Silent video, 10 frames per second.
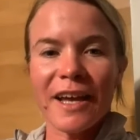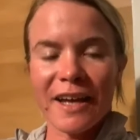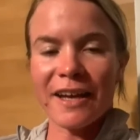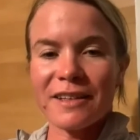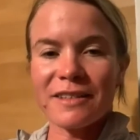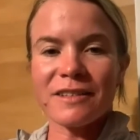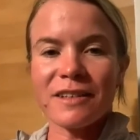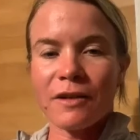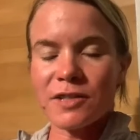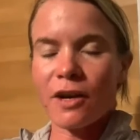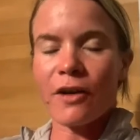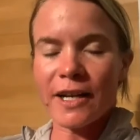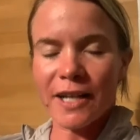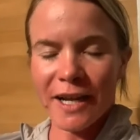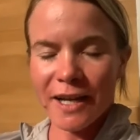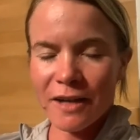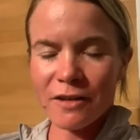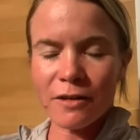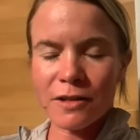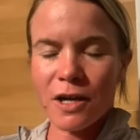And I was like, all right, I got to
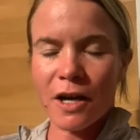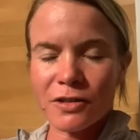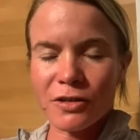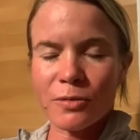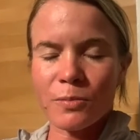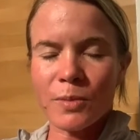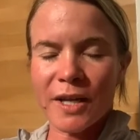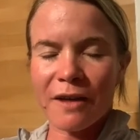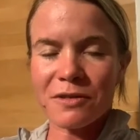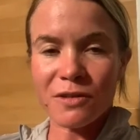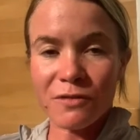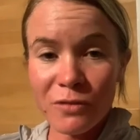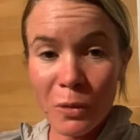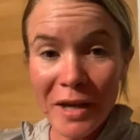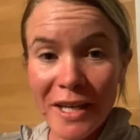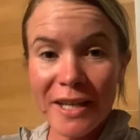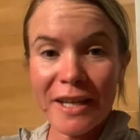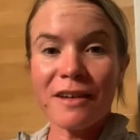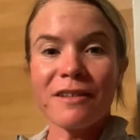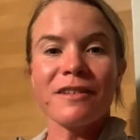go to the doctor. But I was
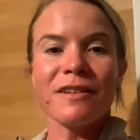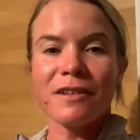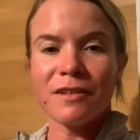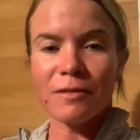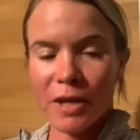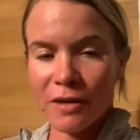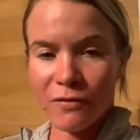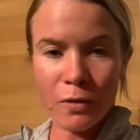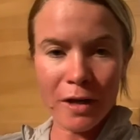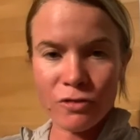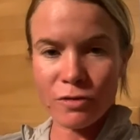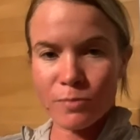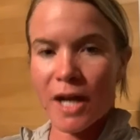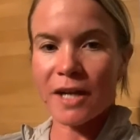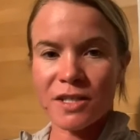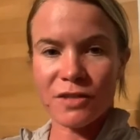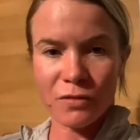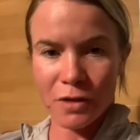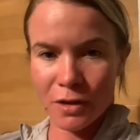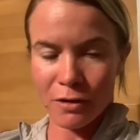avoiding paying $400
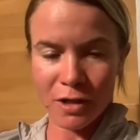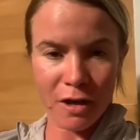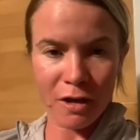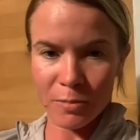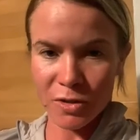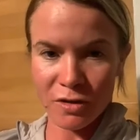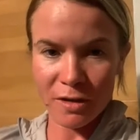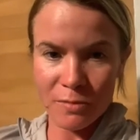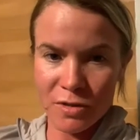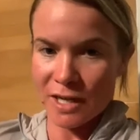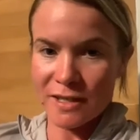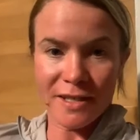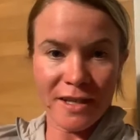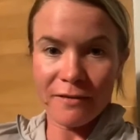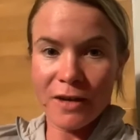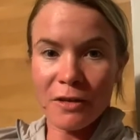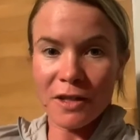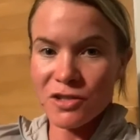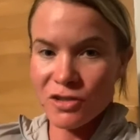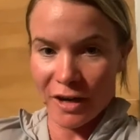for a $30 prescription. I didn't have health
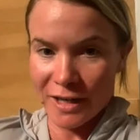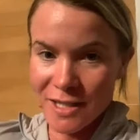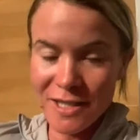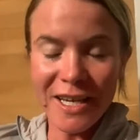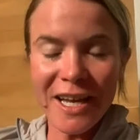insurance.